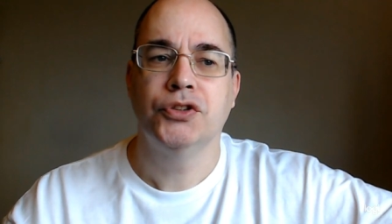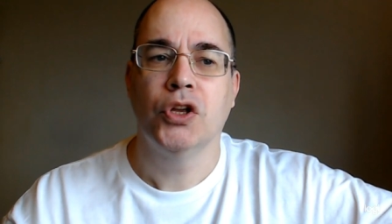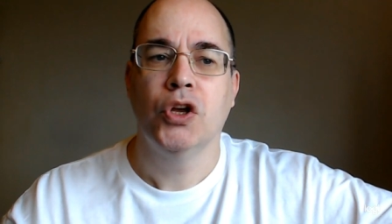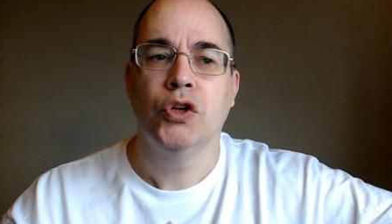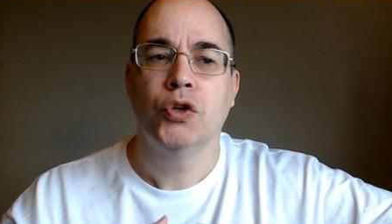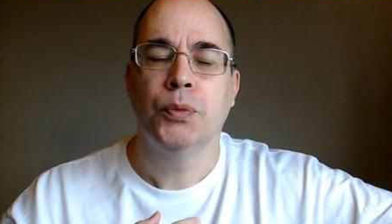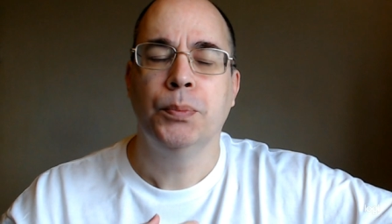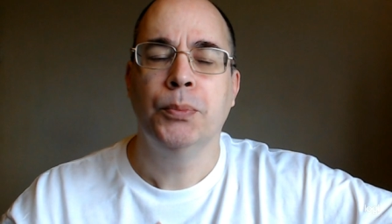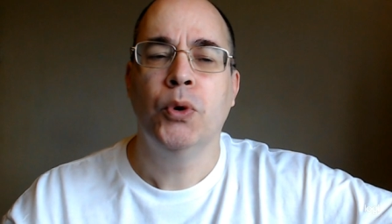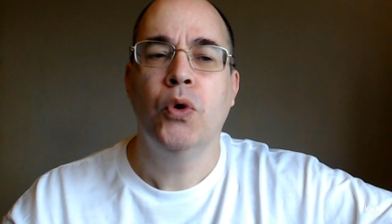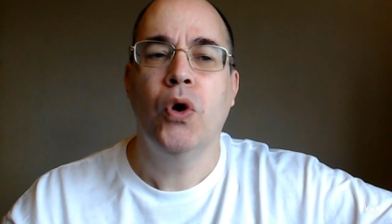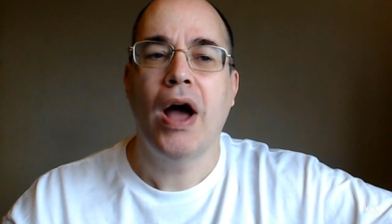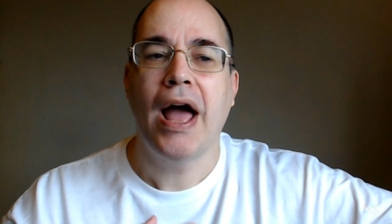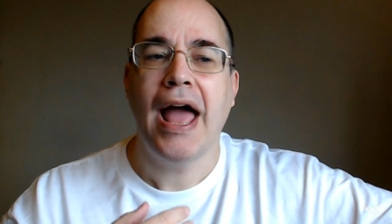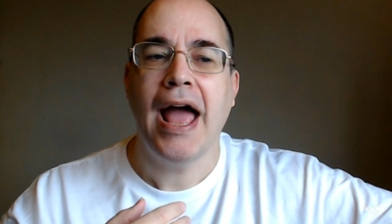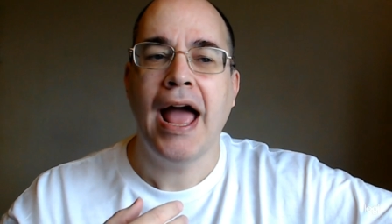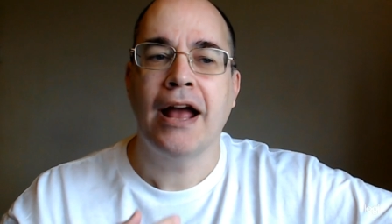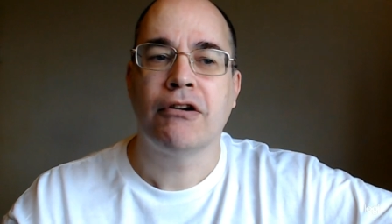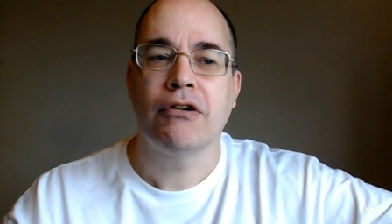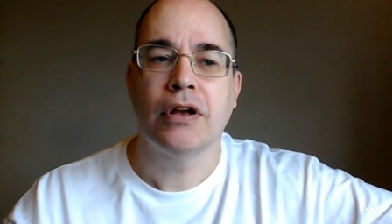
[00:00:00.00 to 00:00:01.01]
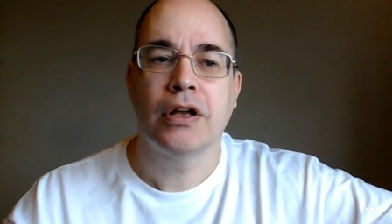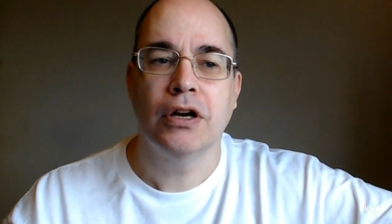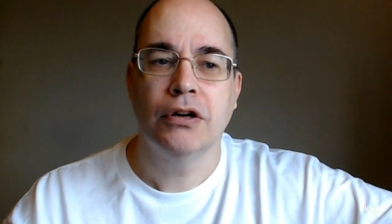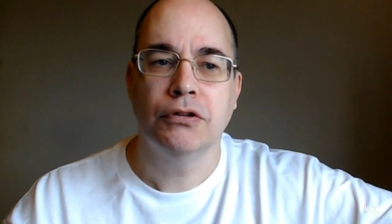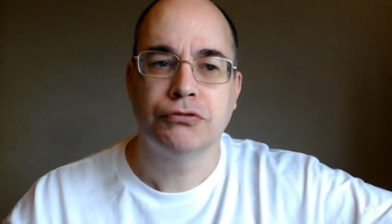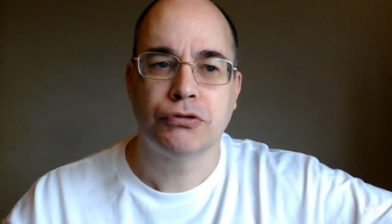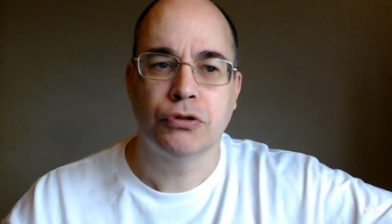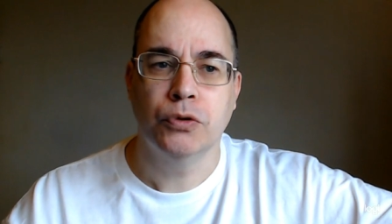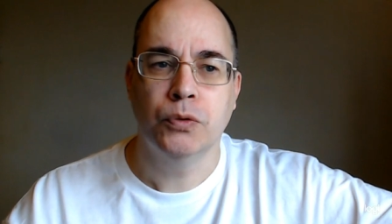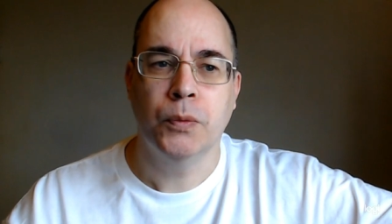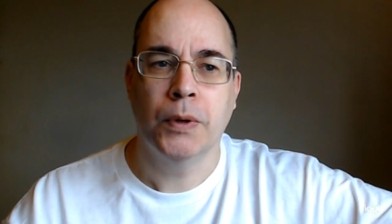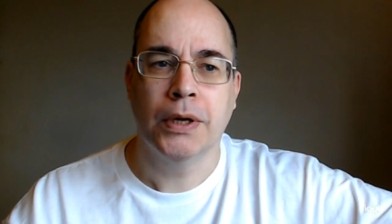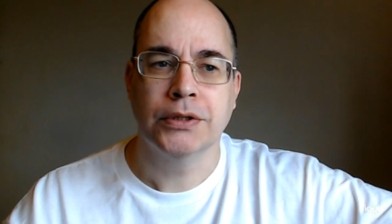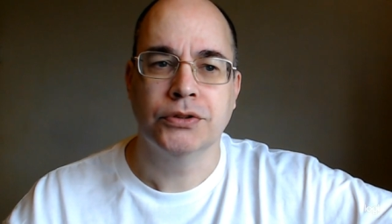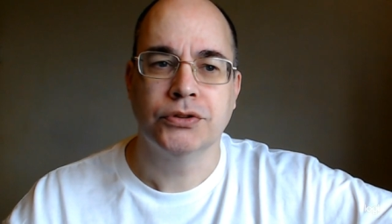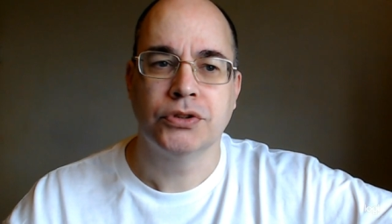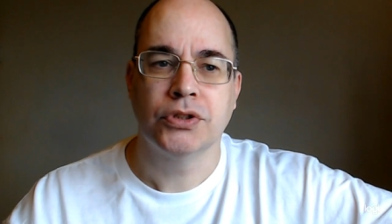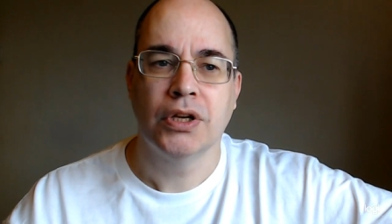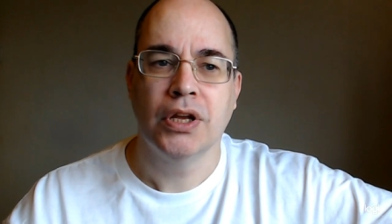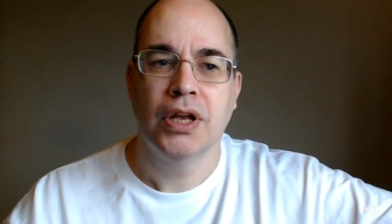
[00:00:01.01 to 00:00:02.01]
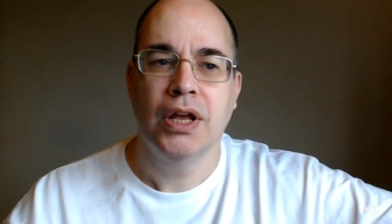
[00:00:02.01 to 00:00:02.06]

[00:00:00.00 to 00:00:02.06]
to more agricultural ones,